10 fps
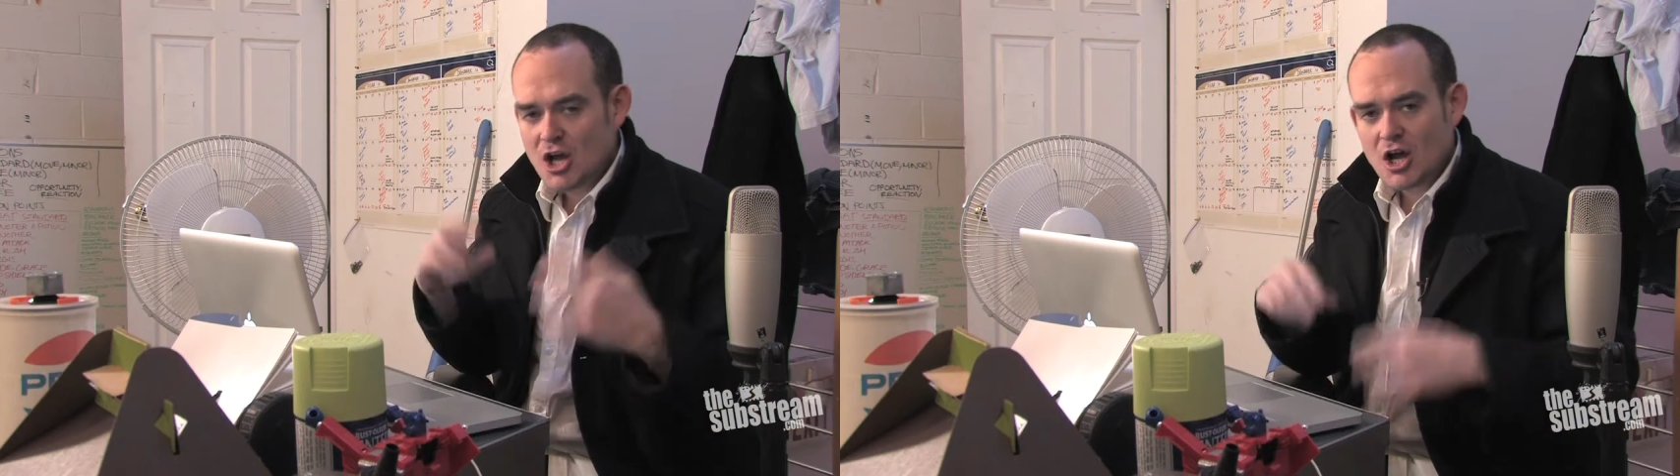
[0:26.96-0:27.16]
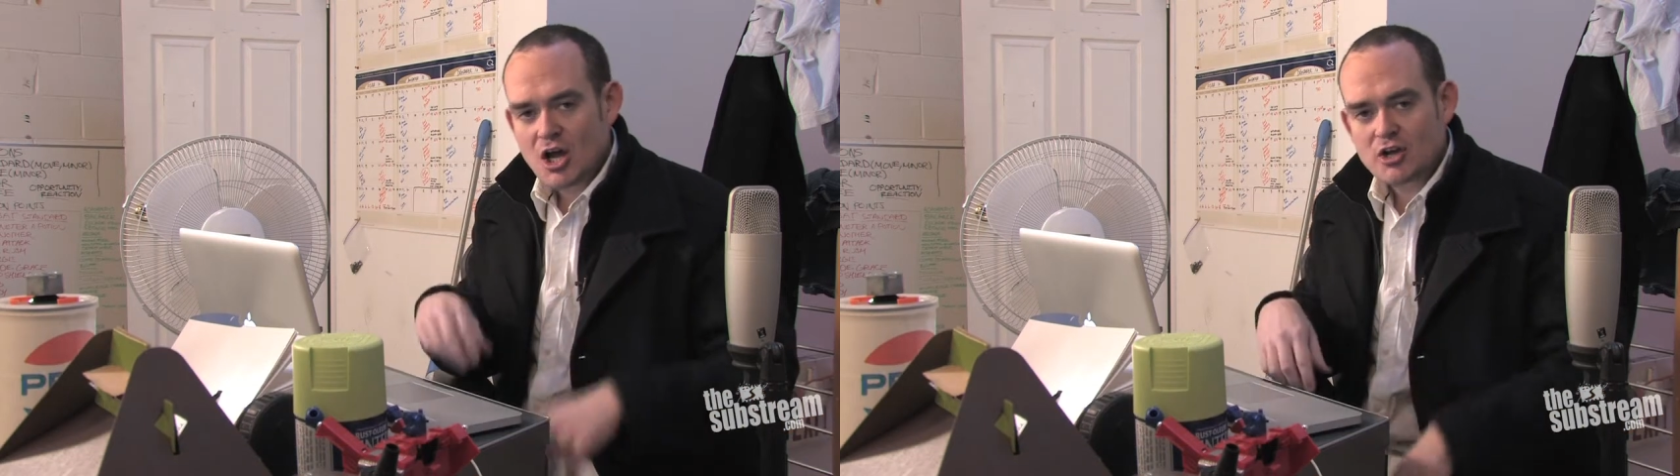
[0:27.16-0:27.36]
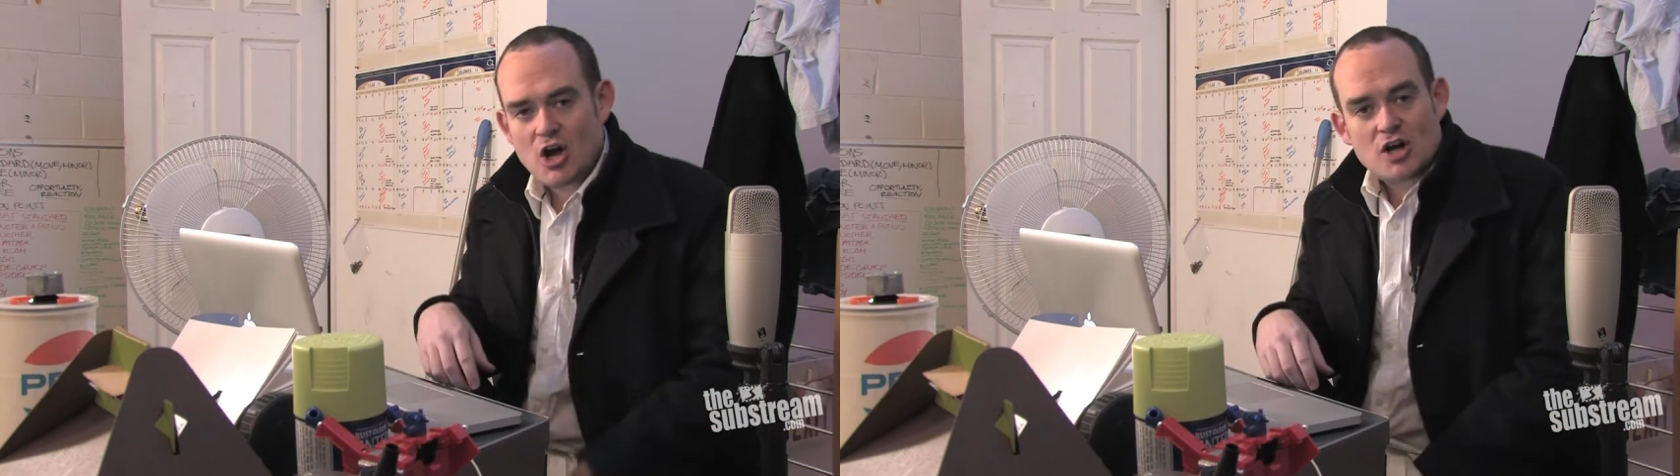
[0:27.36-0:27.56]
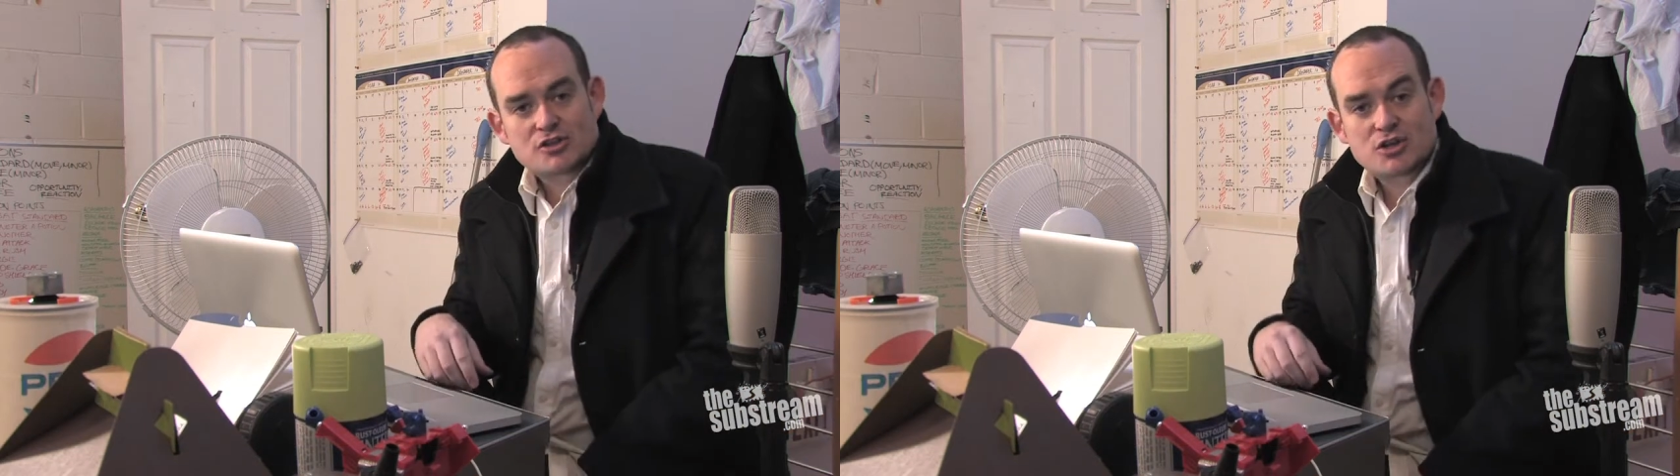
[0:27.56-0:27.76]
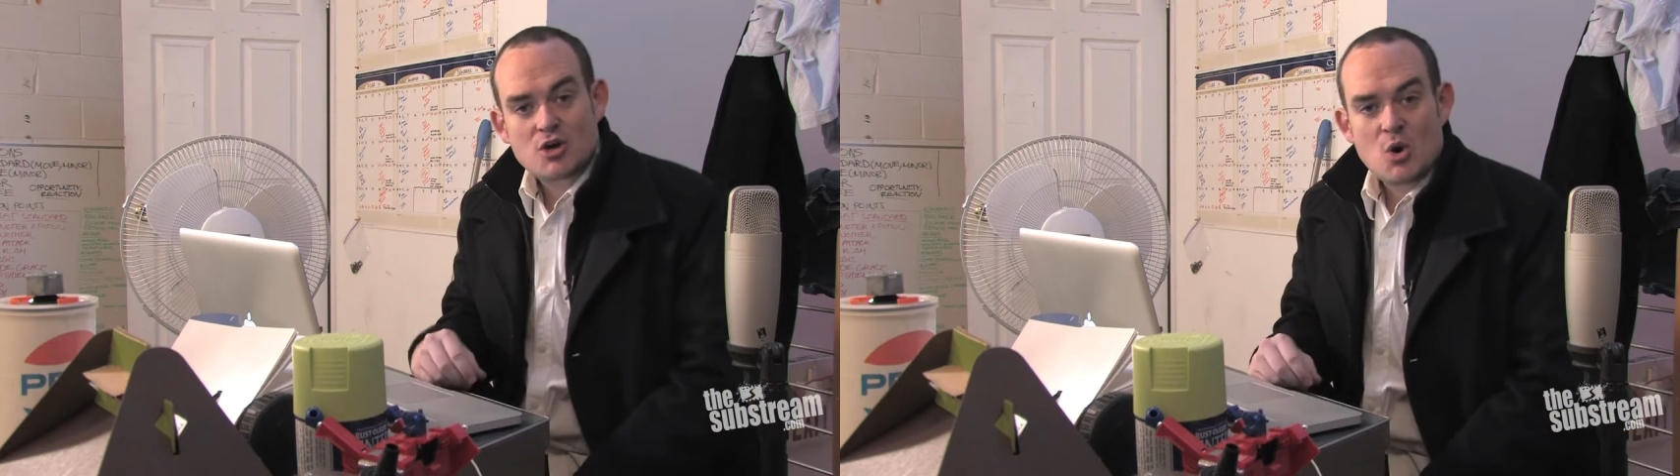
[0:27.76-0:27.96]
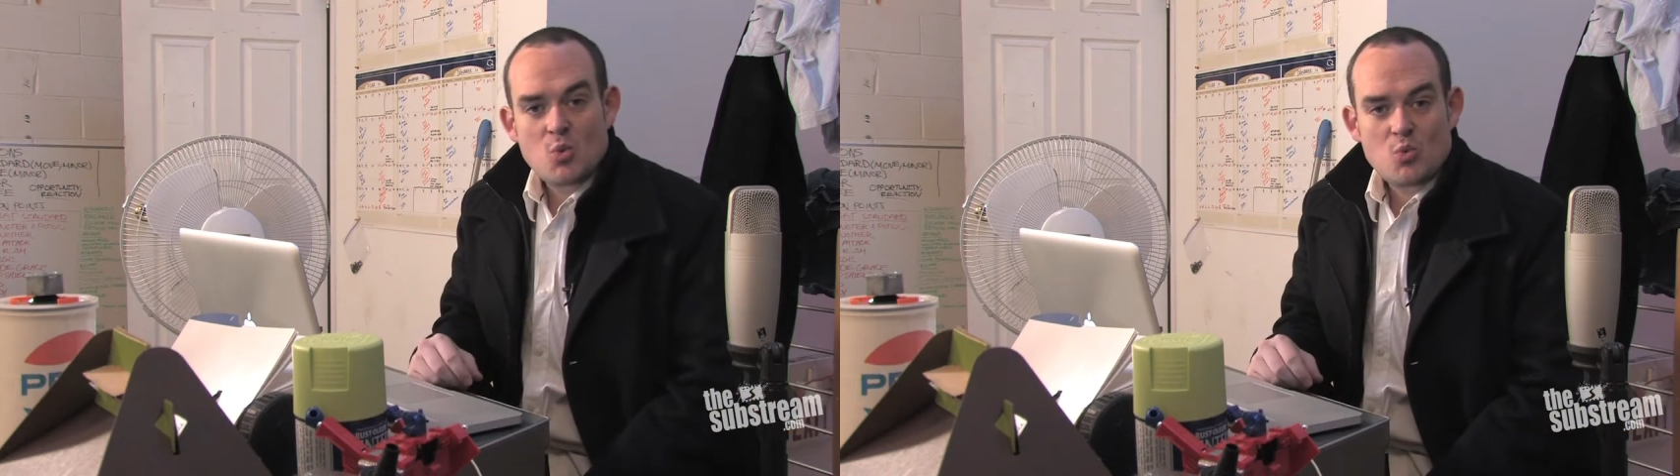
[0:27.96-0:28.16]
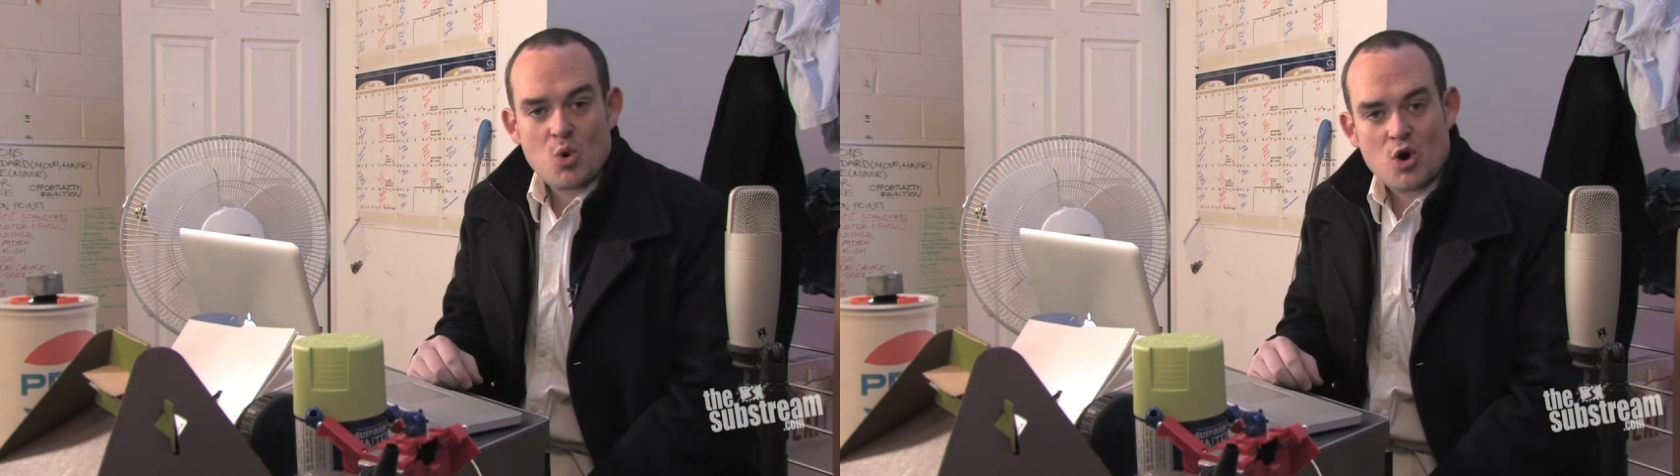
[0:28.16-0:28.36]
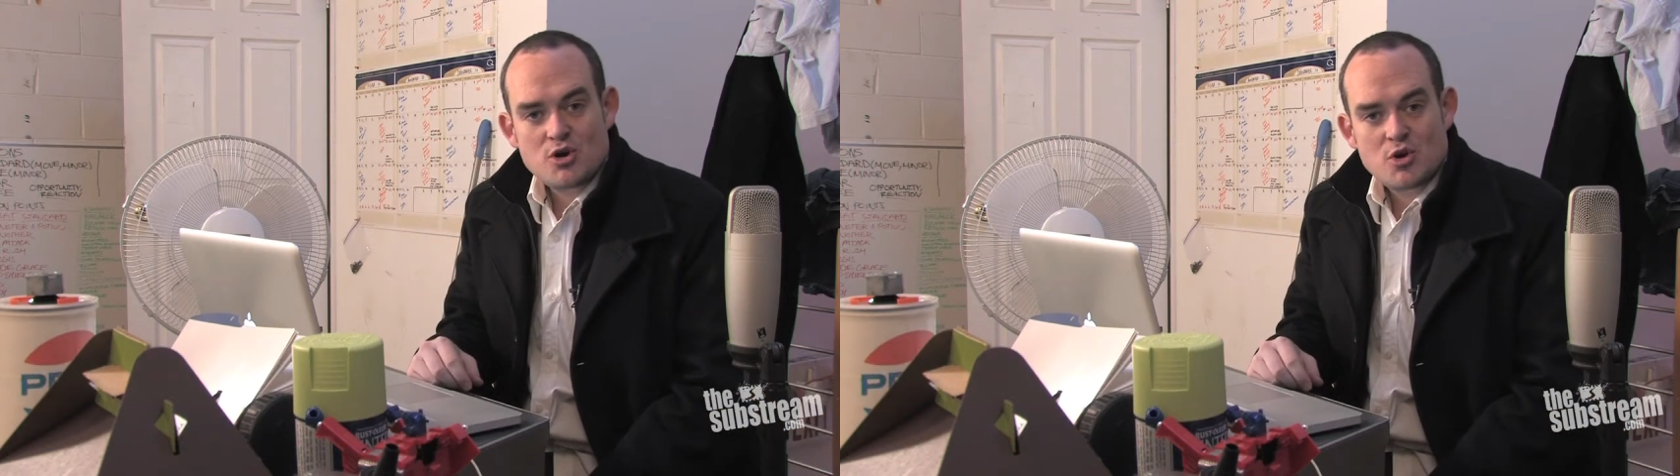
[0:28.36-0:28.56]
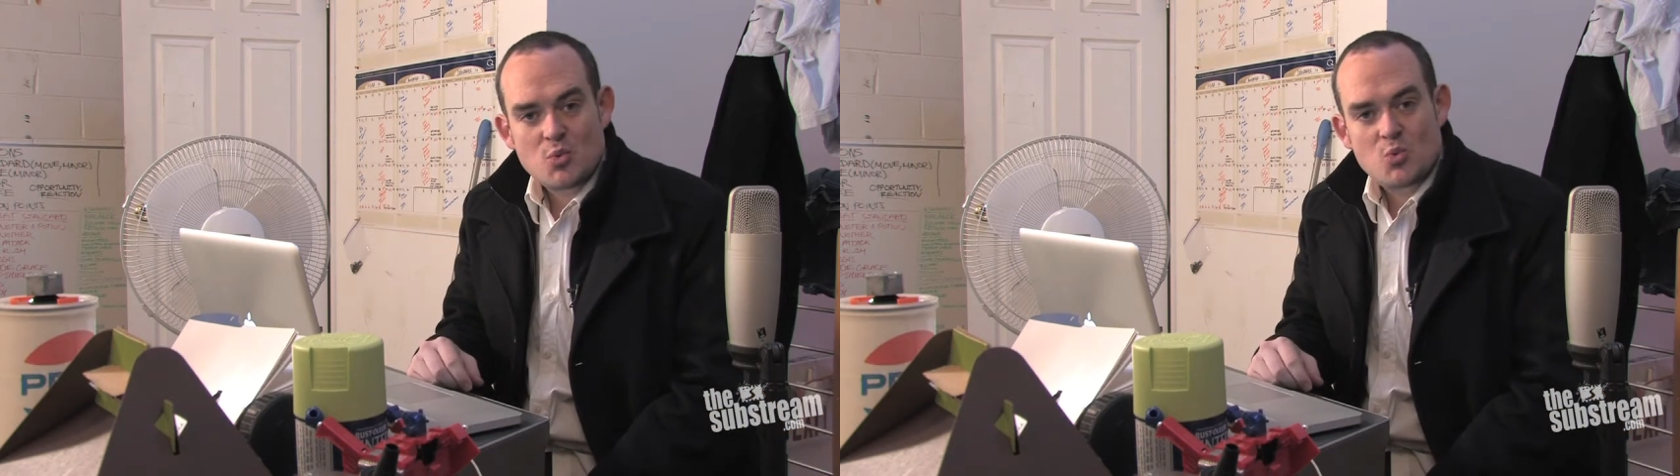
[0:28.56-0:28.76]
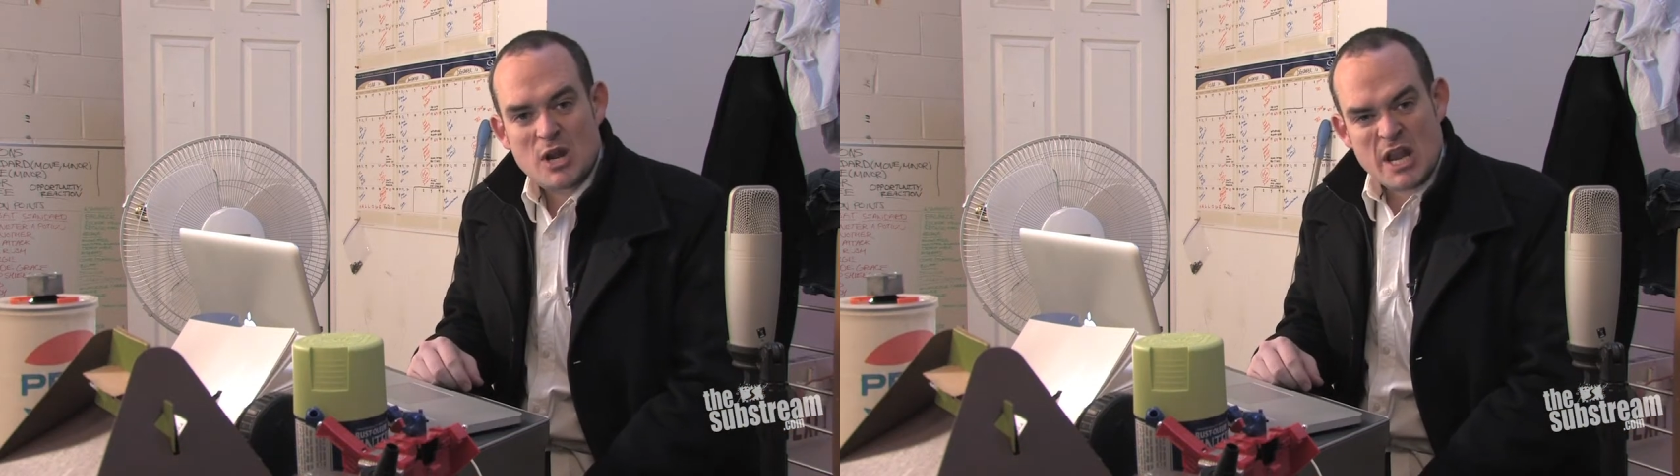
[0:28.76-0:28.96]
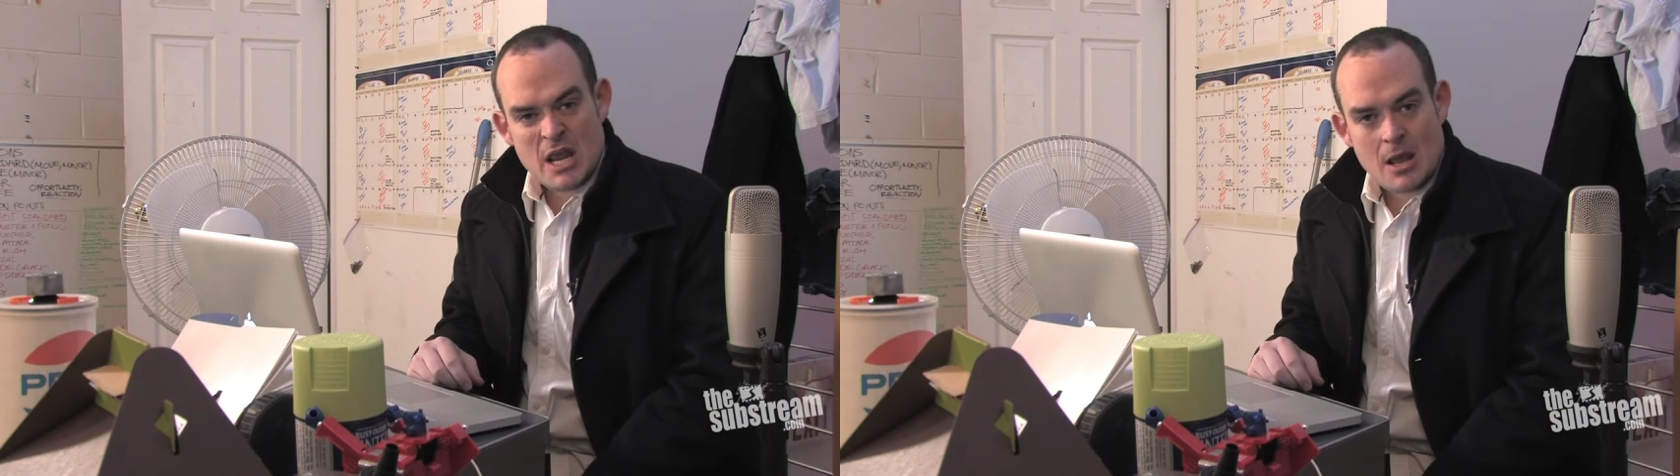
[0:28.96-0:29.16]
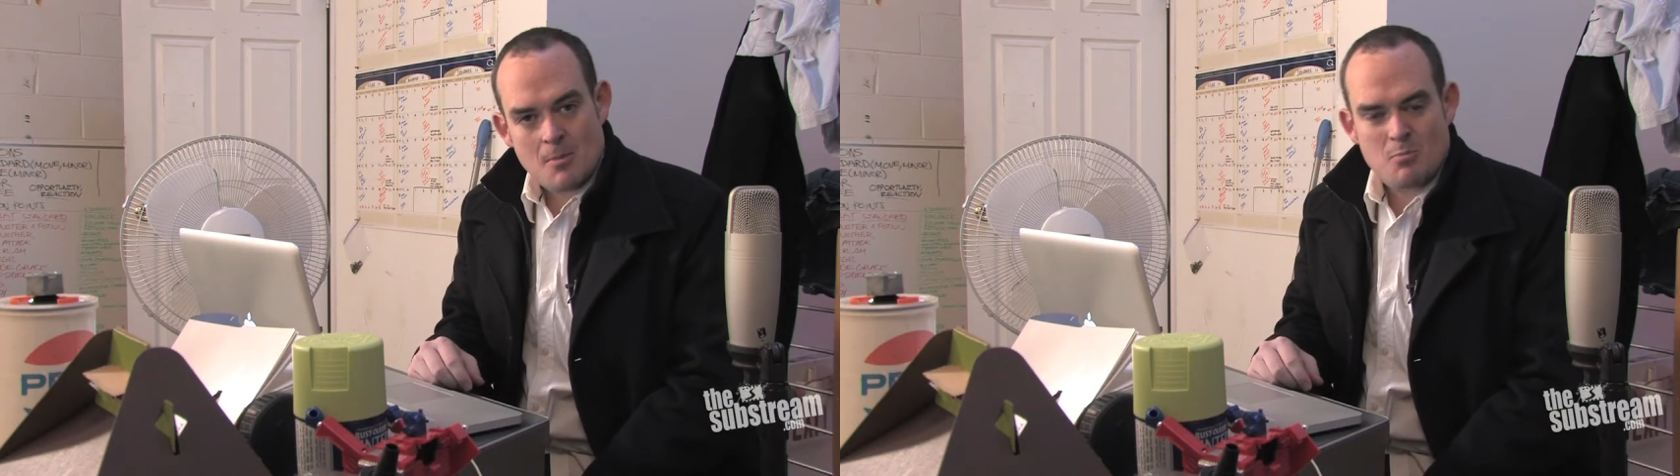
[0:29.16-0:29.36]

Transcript: an Oscar award winning,